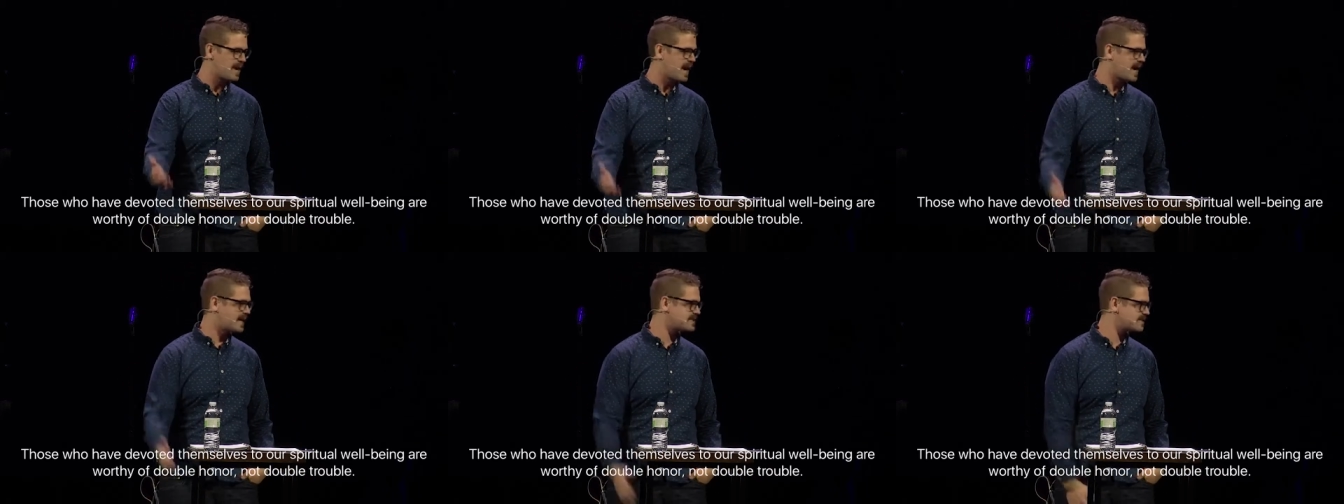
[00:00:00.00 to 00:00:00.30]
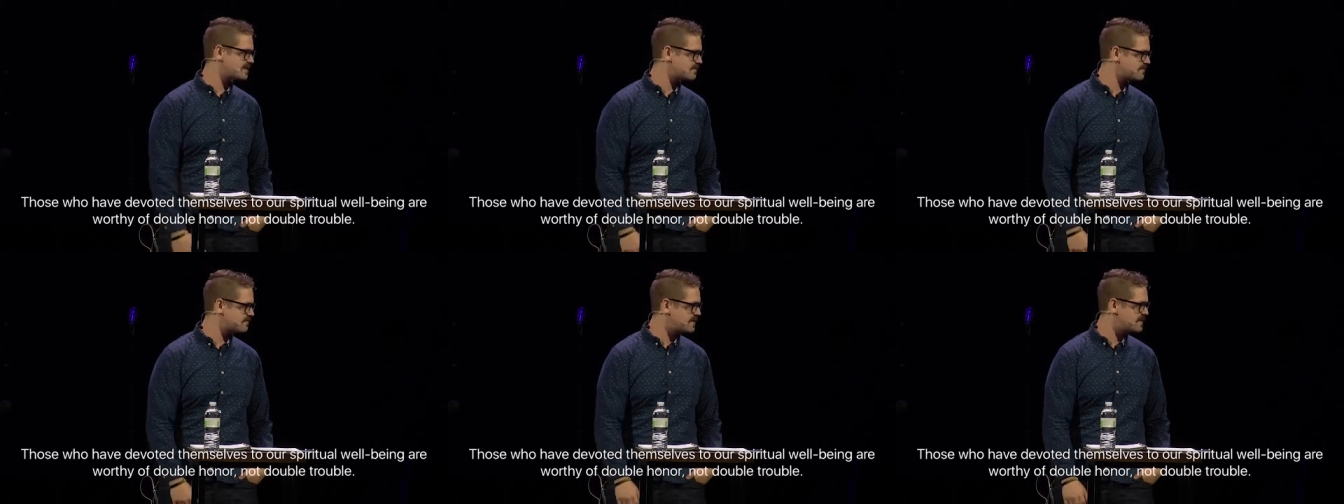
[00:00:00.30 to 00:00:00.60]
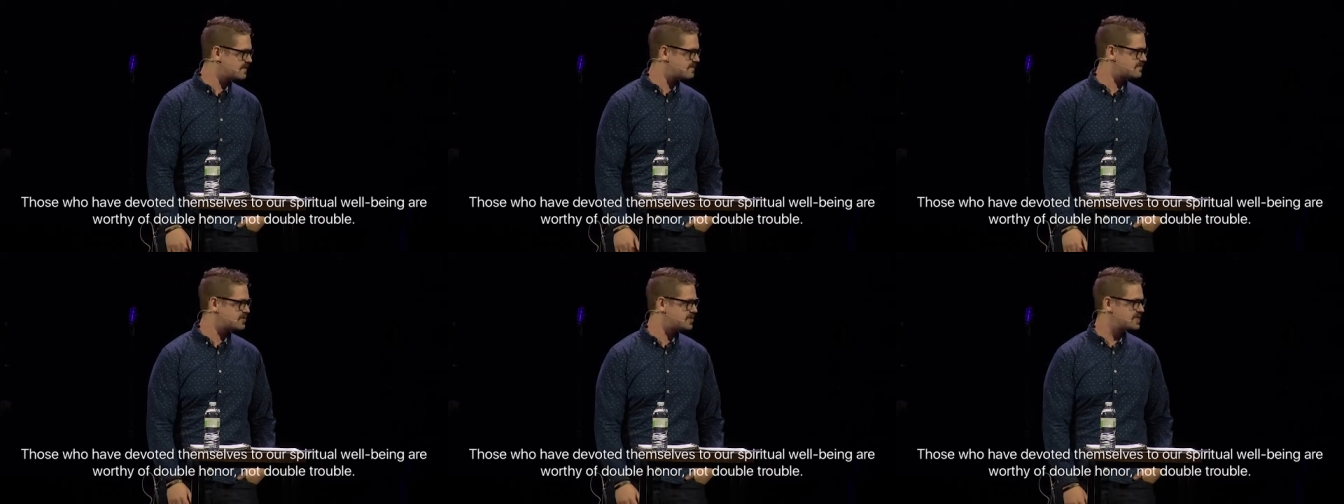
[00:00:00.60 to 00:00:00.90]
back to the
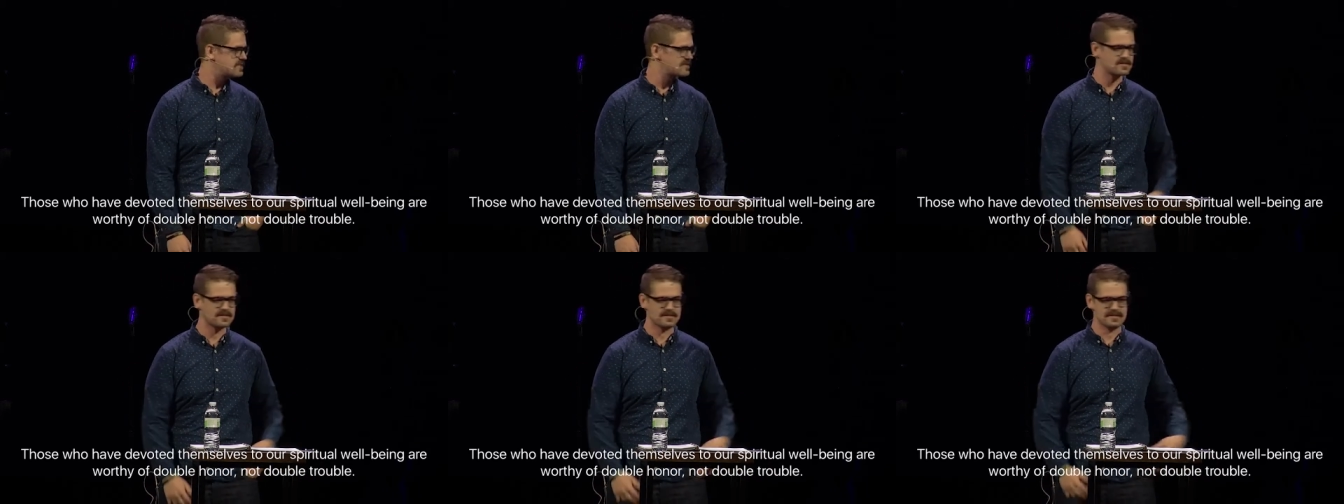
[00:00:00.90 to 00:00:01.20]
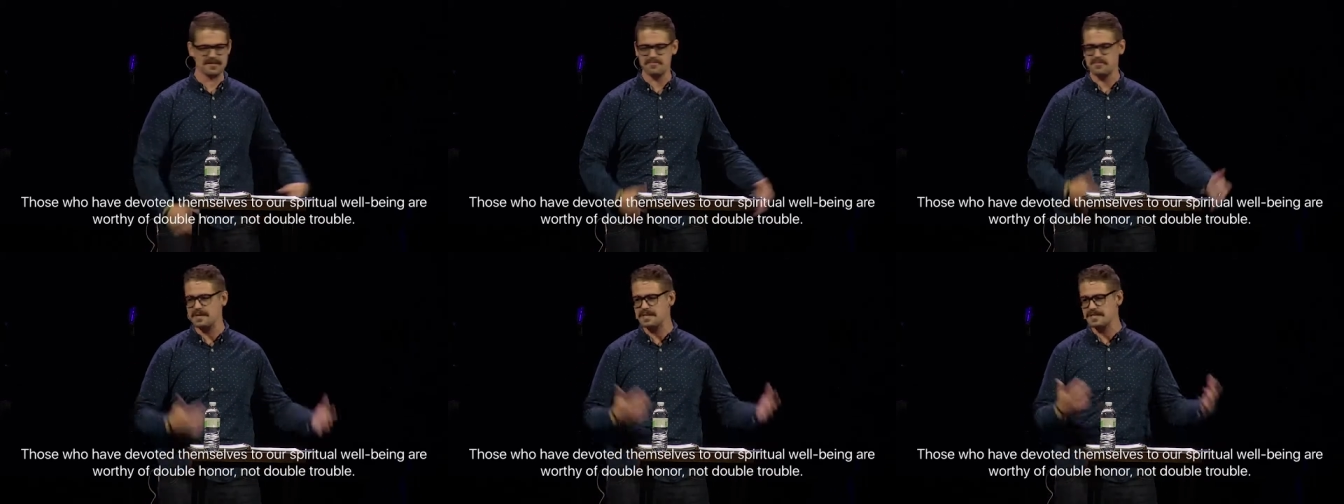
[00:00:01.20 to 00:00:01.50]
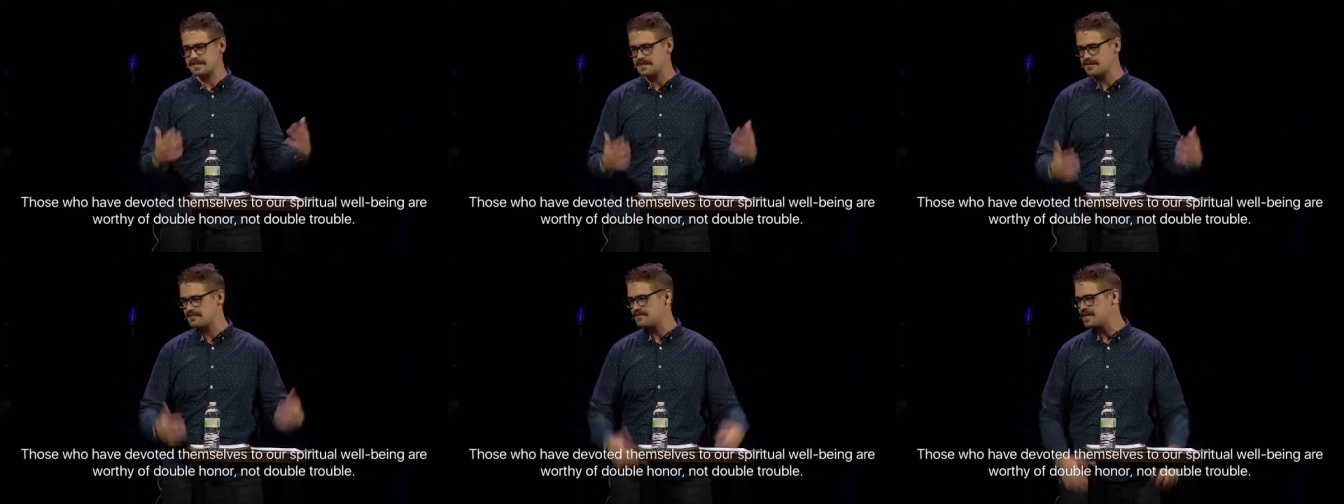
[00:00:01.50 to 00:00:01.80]
feet of Jesus in the
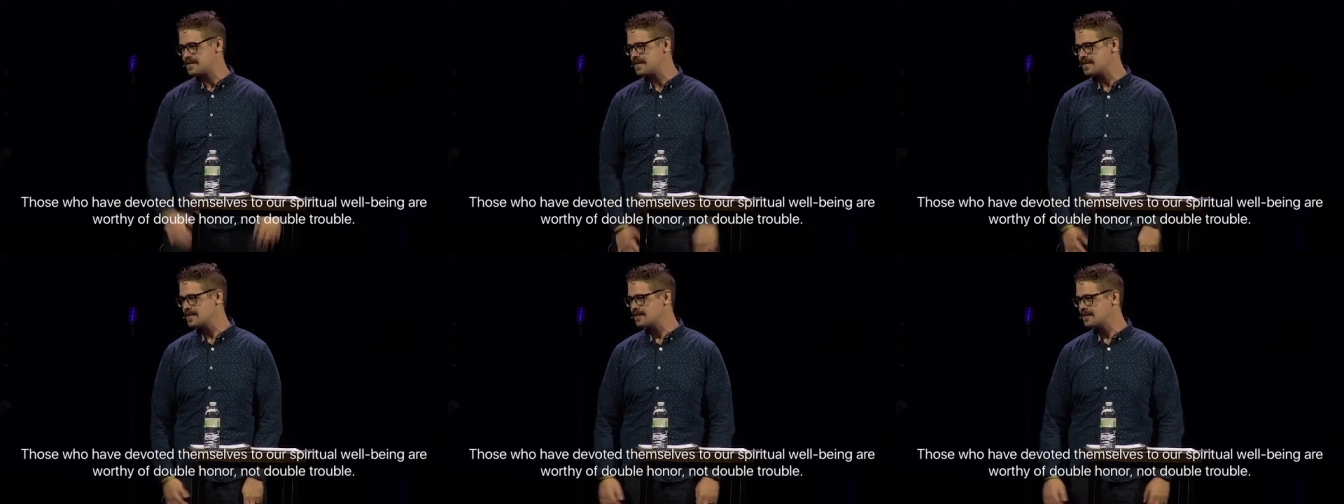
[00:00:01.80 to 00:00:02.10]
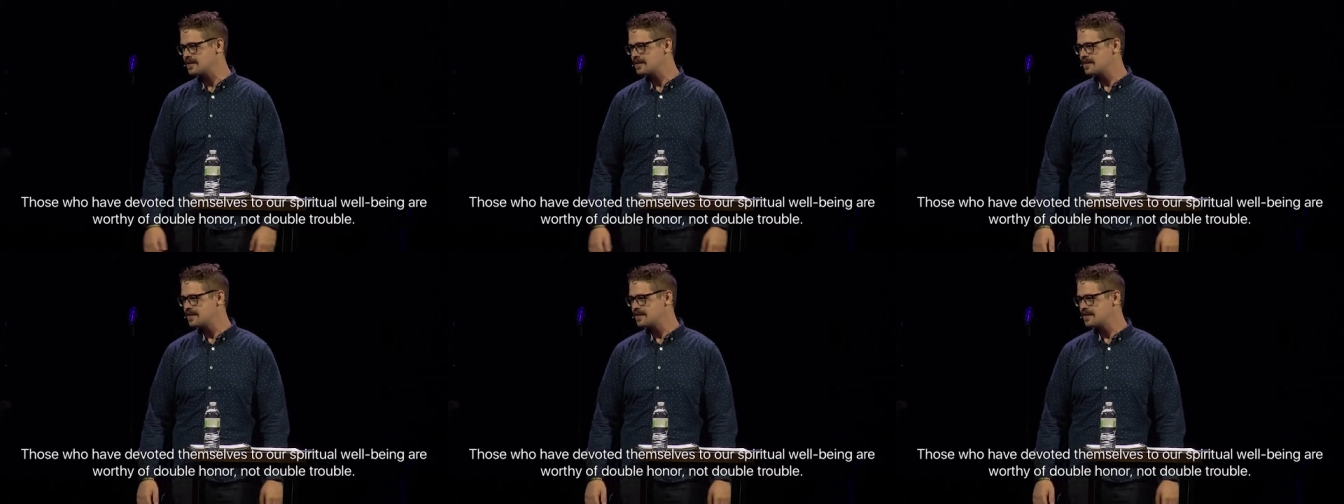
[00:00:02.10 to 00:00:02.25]
midst of it.